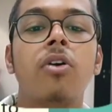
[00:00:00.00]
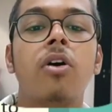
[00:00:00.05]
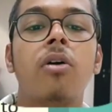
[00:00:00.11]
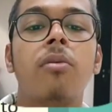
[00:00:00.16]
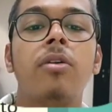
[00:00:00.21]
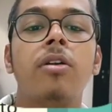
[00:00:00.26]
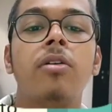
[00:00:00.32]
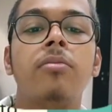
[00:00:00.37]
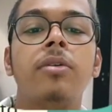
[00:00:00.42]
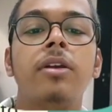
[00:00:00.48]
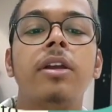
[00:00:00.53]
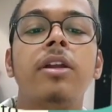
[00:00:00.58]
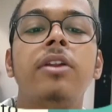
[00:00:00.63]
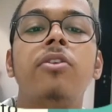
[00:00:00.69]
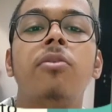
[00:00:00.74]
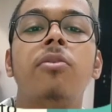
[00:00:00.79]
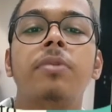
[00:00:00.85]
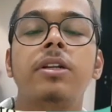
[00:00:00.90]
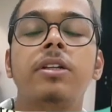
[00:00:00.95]
problem
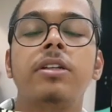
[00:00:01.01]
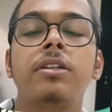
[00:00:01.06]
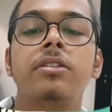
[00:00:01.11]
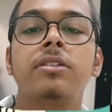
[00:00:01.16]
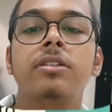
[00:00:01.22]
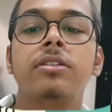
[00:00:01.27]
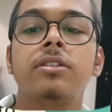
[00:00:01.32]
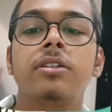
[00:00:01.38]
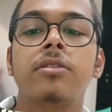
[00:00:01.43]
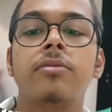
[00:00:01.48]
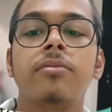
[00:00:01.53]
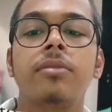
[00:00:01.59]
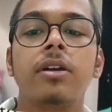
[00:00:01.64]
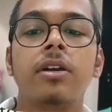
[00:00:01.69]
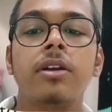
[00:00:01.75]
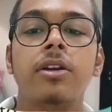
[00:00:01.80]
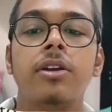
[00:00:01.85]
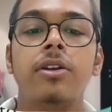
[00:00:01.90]
in operating system.